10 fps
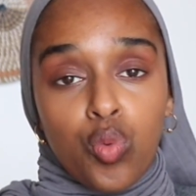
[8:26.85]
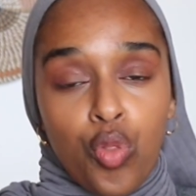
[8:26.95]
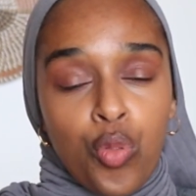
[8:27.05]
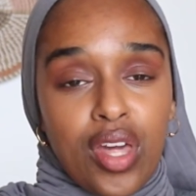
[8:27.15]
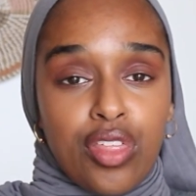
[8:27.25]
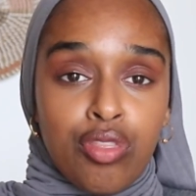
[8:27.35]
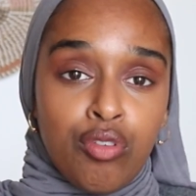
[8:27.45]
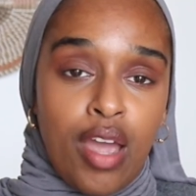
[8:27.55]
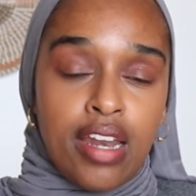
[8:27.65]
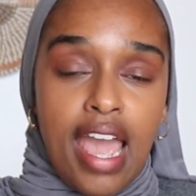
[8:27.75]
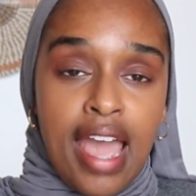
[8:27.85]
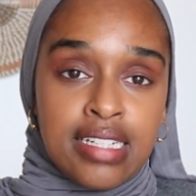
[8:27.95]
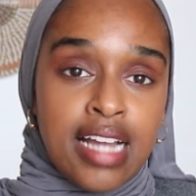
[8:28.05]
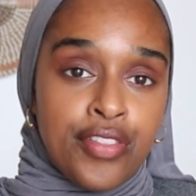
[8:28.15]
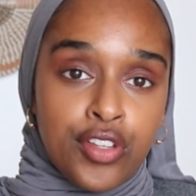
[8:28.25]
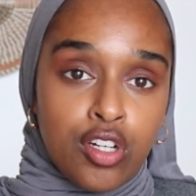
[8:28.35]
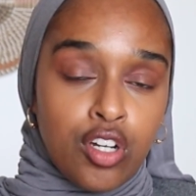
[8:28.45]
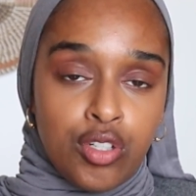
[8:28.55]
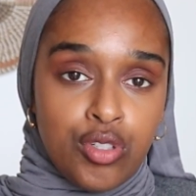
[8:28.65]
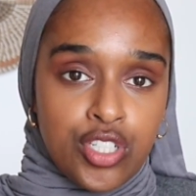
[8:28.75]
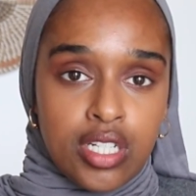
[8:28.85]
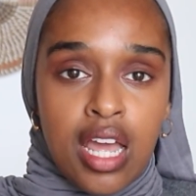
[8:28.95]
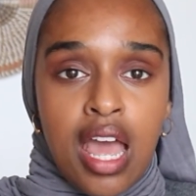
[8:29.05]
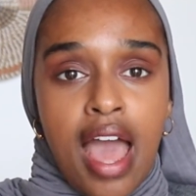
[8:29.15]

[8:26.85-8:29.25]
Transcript: all the way through and end at the conclusion.